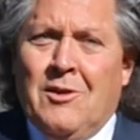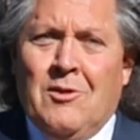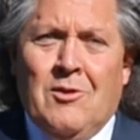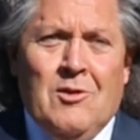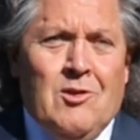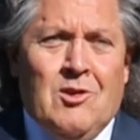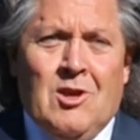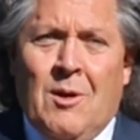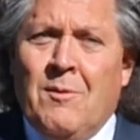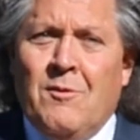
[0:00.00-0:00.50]

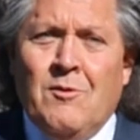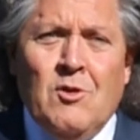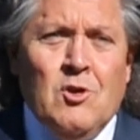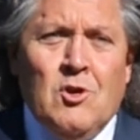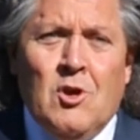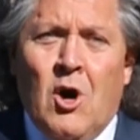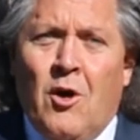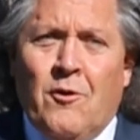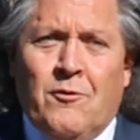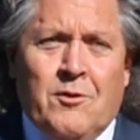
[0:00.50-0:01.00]
Some of you
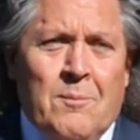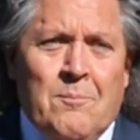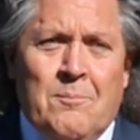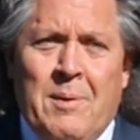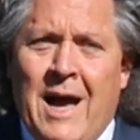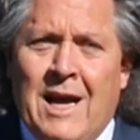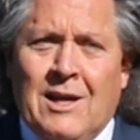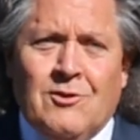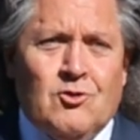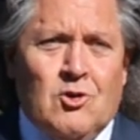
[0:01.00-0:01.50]
know from
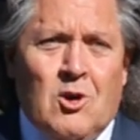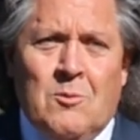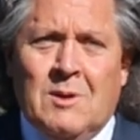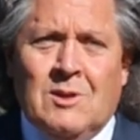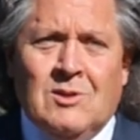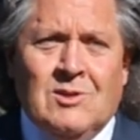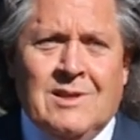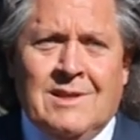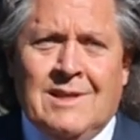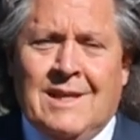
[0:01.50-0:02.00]
past
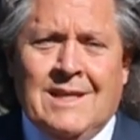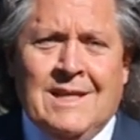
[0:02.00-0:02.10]
sermons,